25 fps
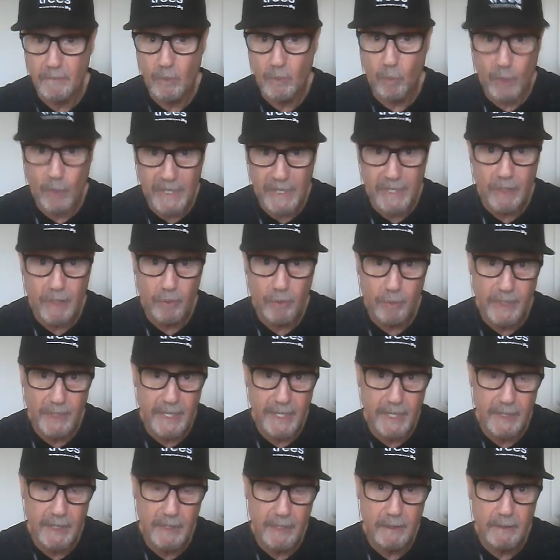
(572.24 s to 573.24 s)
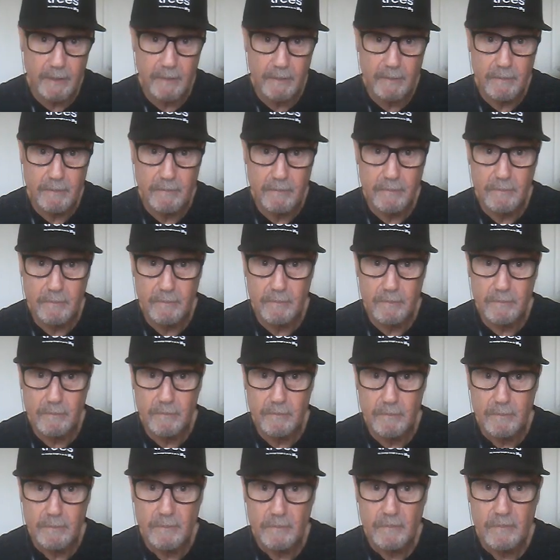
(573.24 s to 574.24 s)
We create it.
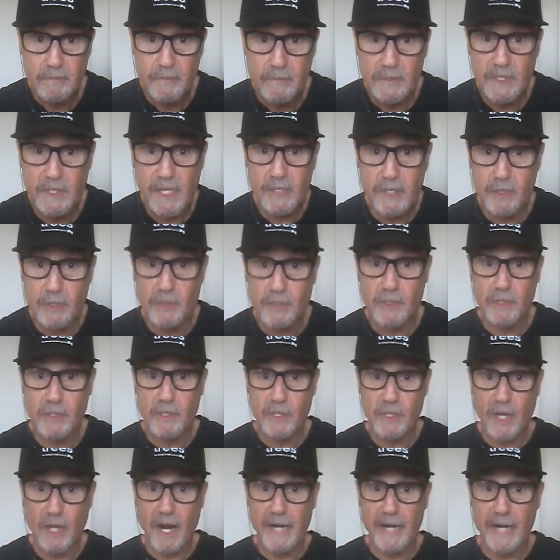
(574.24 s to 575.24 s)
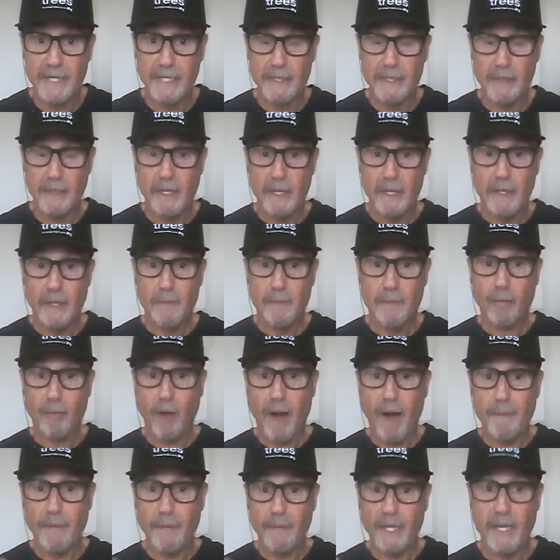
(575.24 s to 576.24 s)
Yes, society
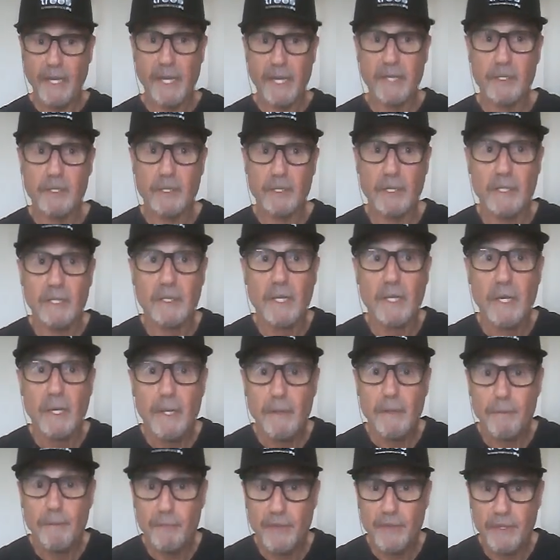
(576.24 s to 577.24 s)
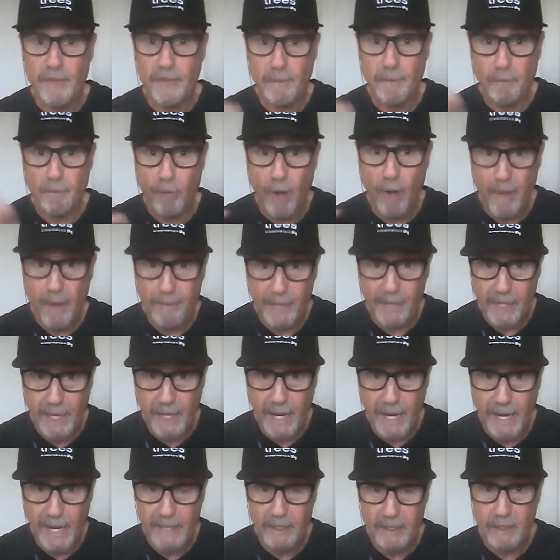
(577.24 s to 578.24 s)
propagates it. The
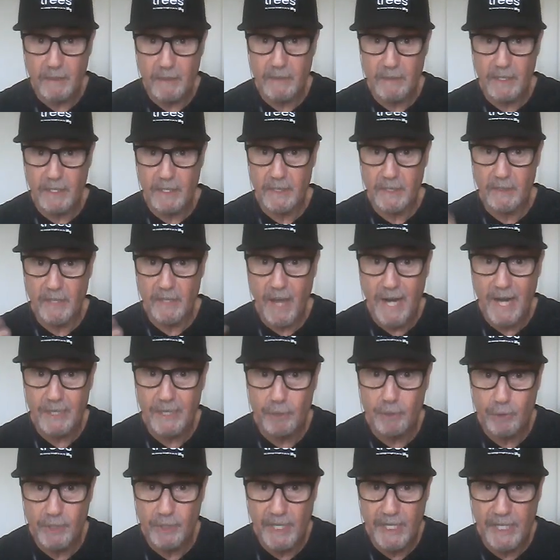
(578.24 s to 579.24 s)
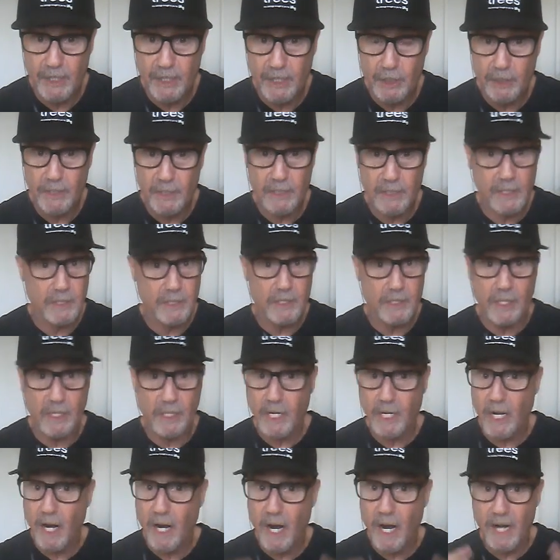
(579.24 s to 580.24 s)
propaganda, the indoctrination is a
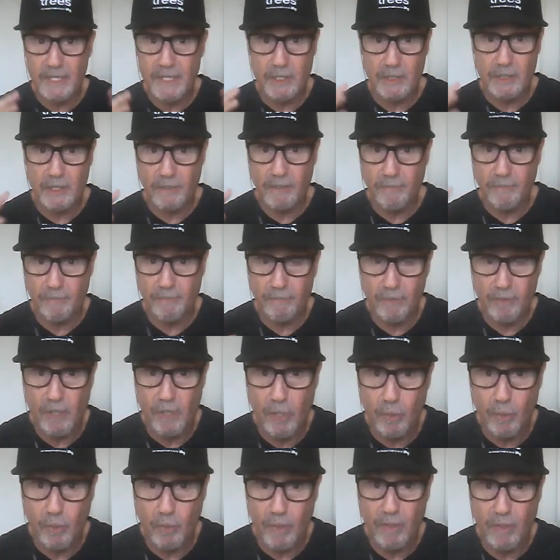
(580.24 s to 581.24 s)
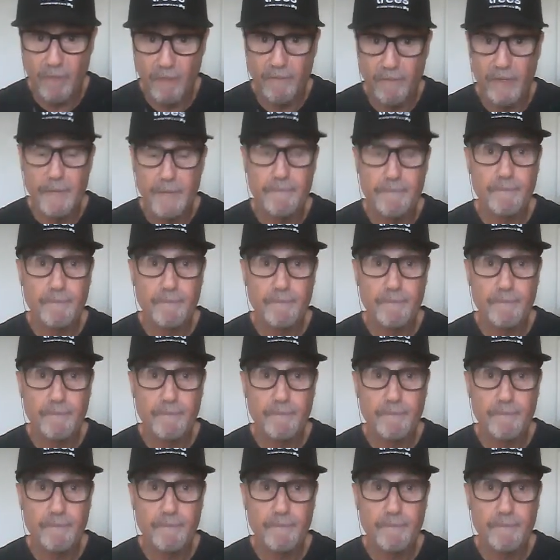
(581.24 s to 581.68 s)
constant flow of